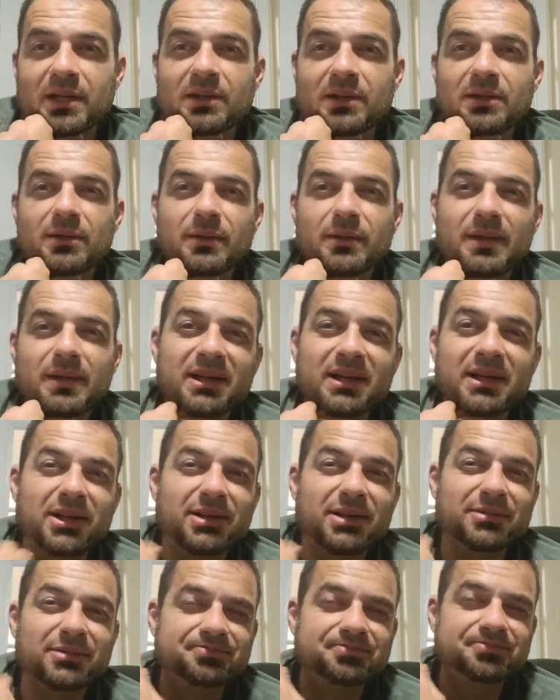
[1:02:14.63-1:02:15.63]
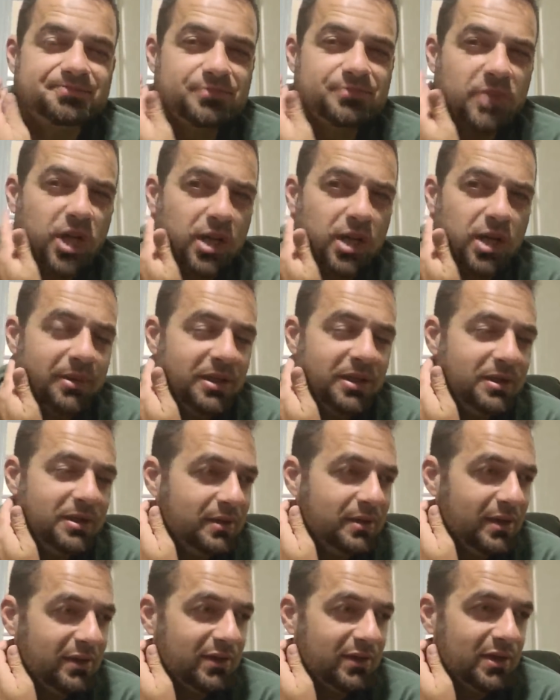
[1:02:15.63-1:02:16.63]
Well, Mohammed,
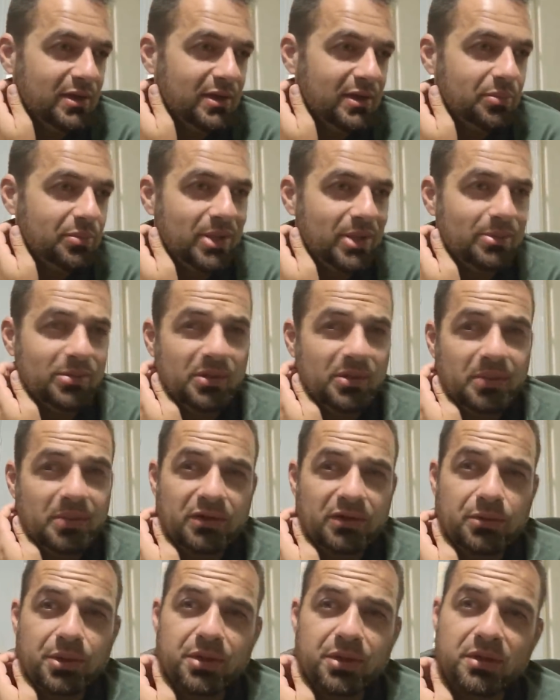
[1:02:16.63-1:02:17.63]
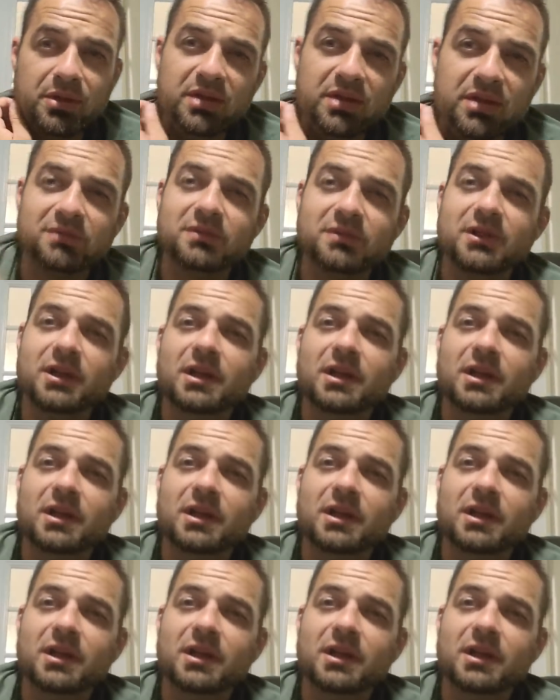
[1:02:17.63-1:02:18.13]
listen, the problem depends where you live.